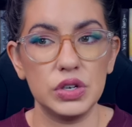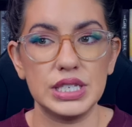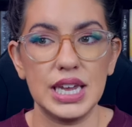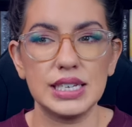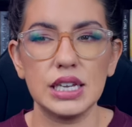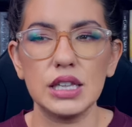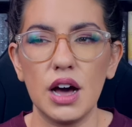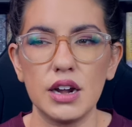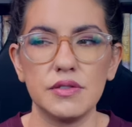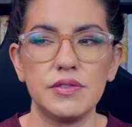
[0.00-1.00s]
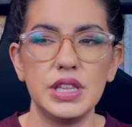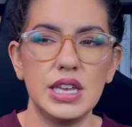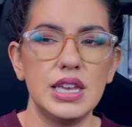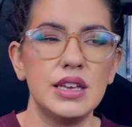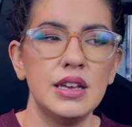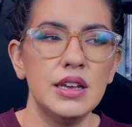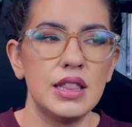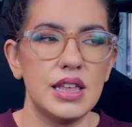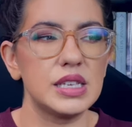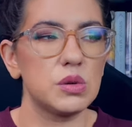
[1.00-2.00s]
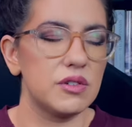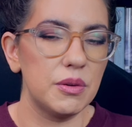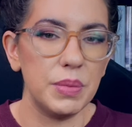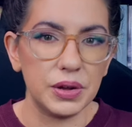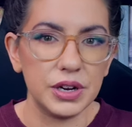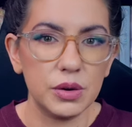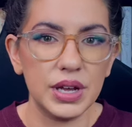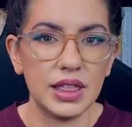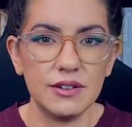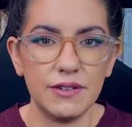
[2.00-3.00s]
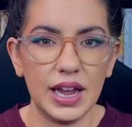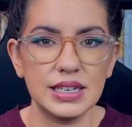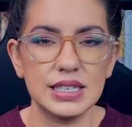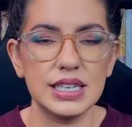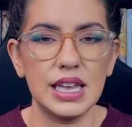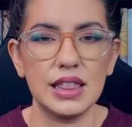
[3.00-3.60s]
It takes a lot of the things we're familiar with in fantasy,